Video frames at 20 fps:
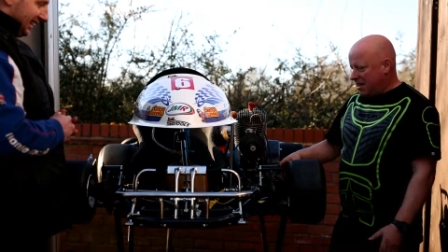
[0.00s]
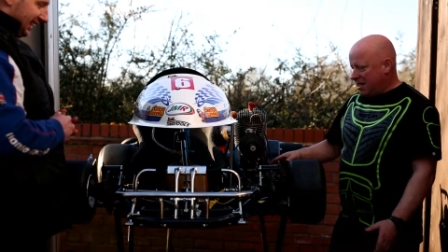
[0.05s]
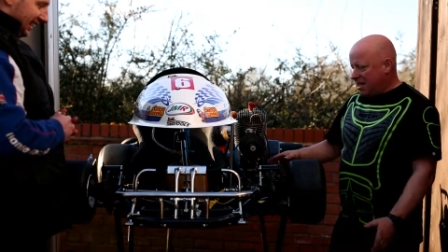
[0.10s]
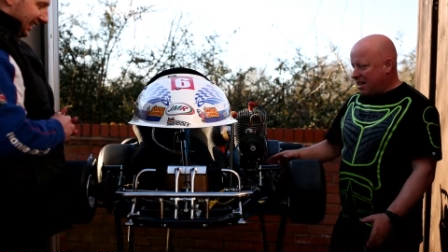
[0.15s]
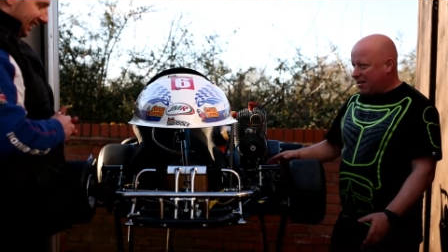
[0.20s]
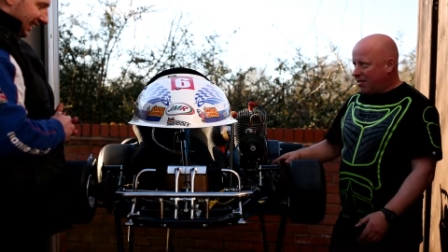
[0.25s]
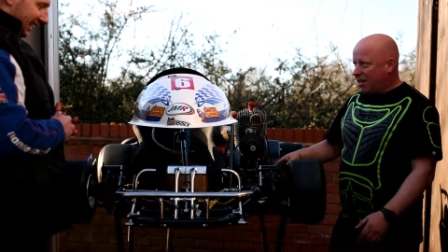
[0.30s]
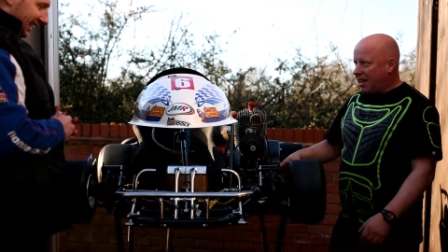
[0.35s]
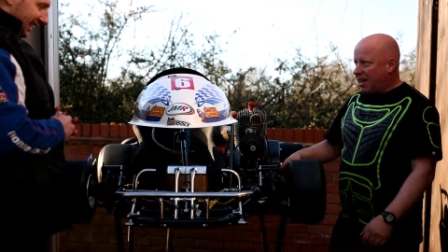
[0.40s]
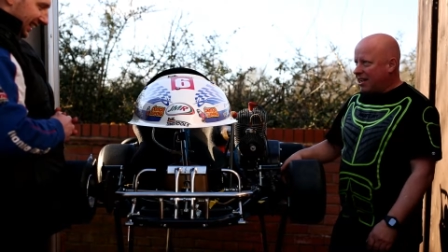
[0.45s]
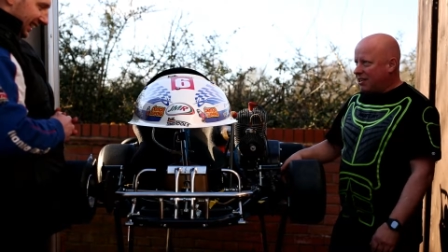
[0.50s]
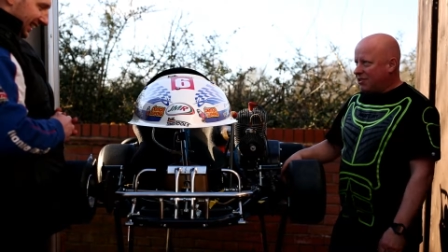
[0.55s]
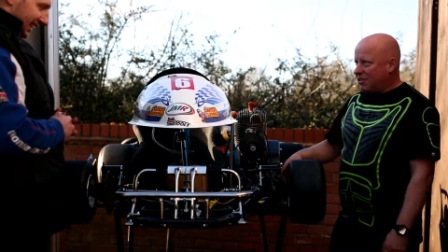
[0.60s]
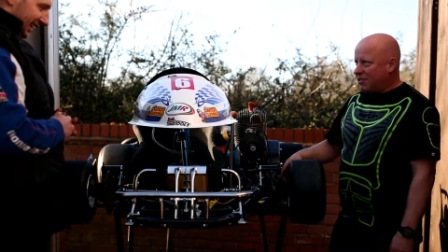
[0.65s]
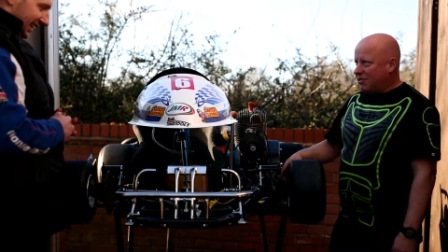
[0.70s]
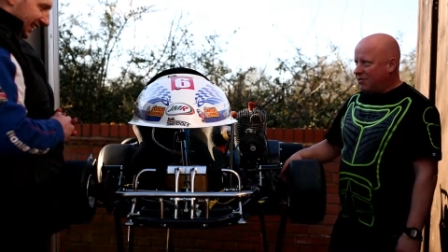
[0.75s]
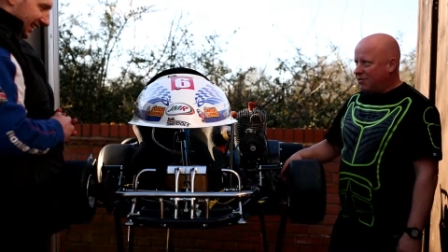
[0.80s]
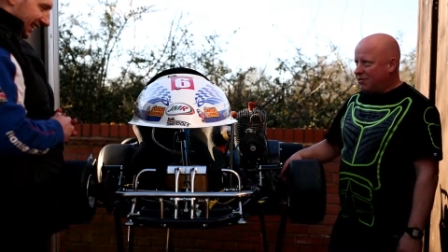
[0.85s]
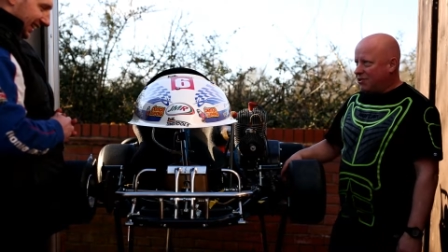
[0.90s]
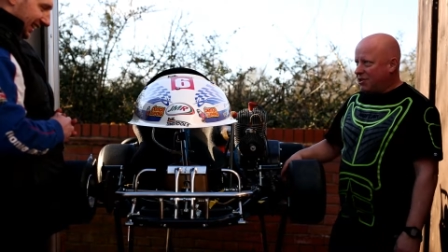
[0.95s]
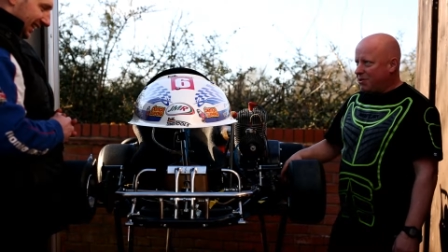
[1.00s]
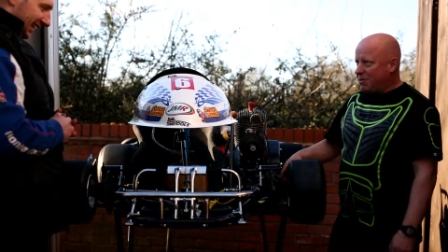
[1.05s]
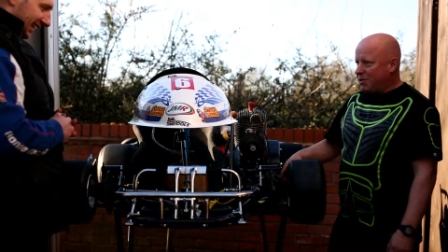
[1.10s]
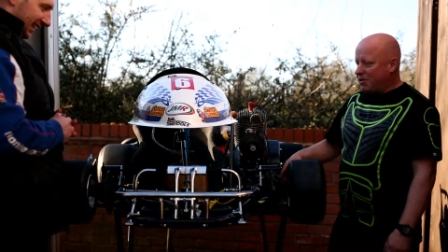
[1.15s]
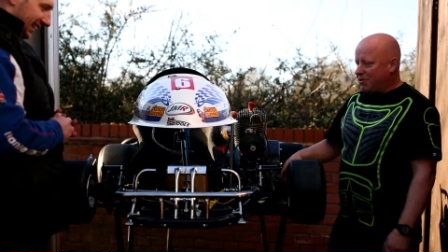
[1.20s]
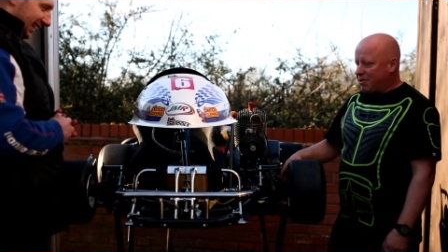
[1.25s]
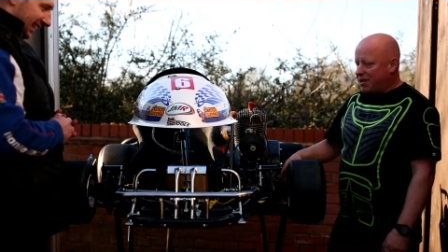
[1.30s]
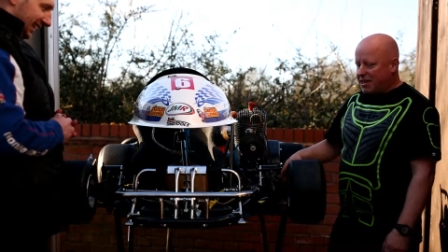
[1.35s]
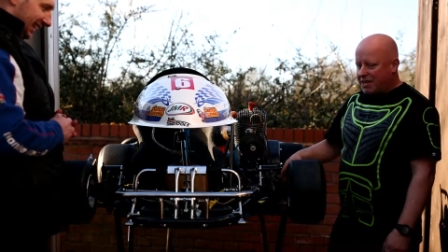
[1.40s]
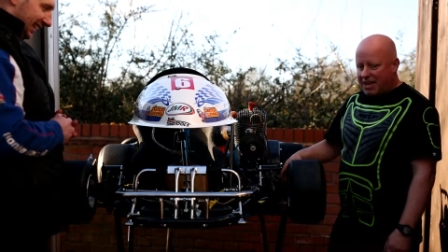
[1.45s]
yeah, the last two or
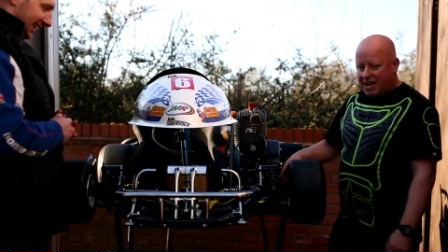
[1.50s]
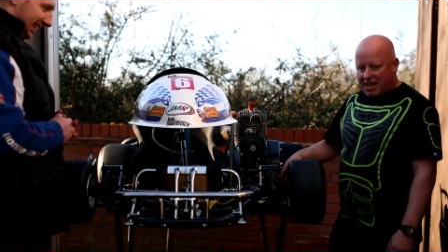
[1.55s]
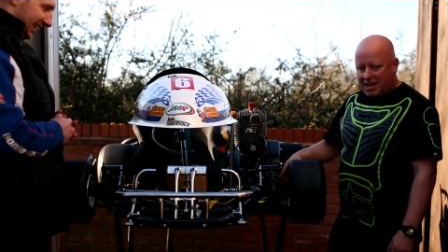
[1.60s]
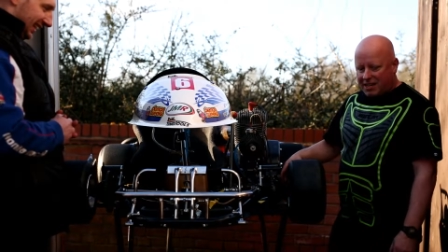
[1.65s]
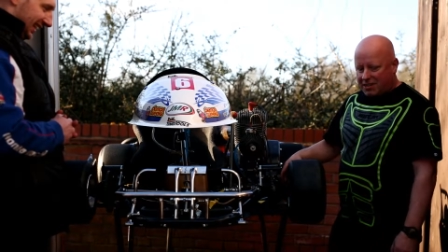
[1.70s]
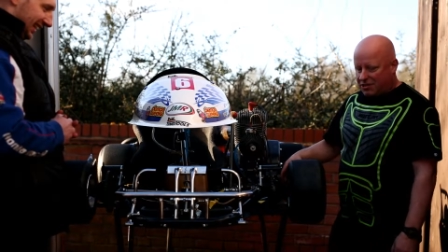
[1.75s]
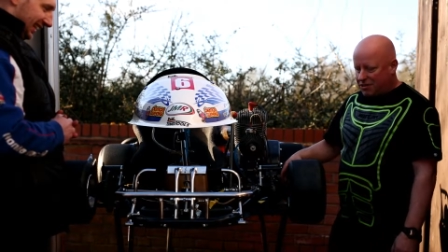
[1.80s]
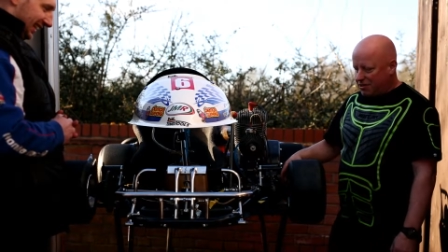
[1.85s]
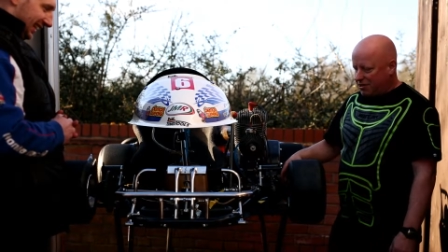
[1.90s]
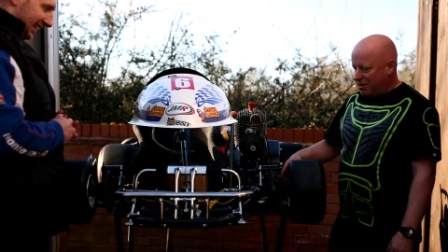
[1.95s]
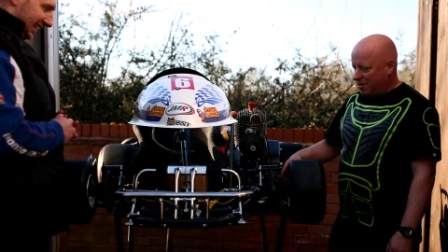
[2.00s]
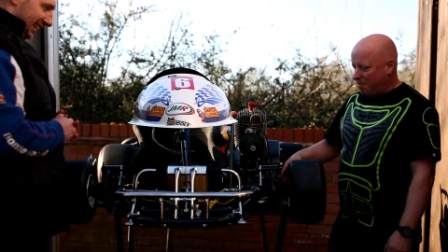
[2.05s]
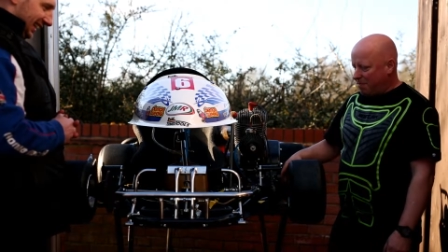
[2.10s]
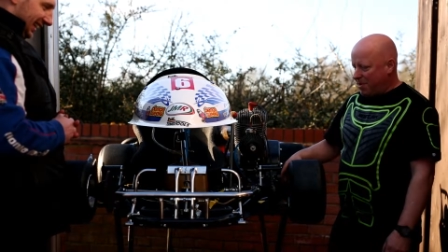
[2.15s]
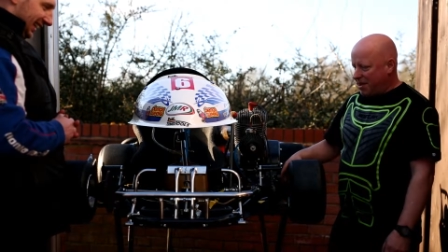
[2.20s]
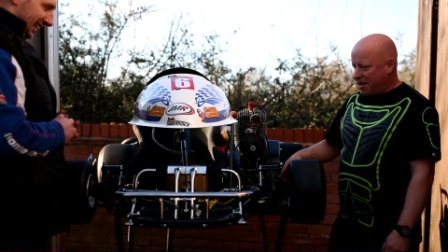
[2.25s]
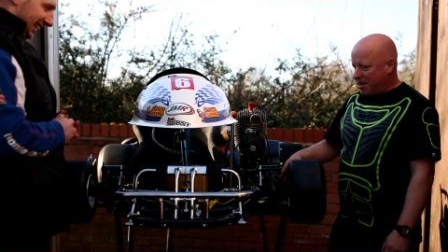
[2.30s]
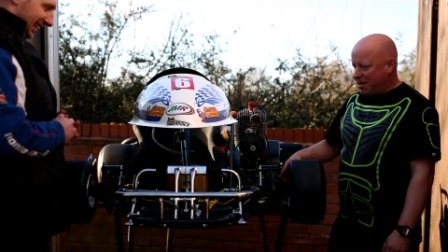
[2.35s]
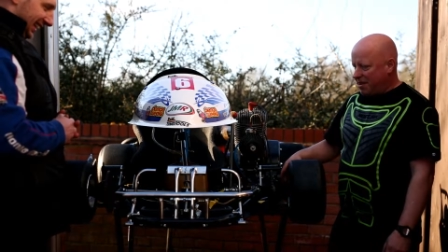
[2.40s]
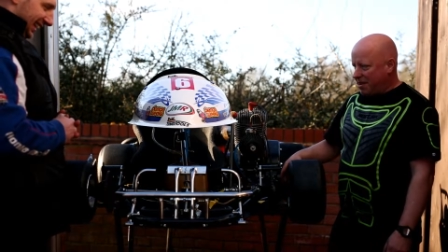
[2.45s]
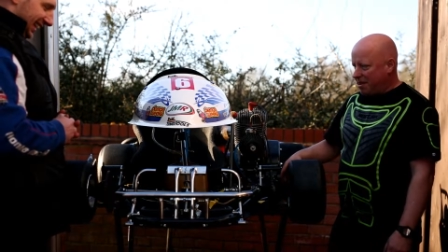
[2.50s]
three days have been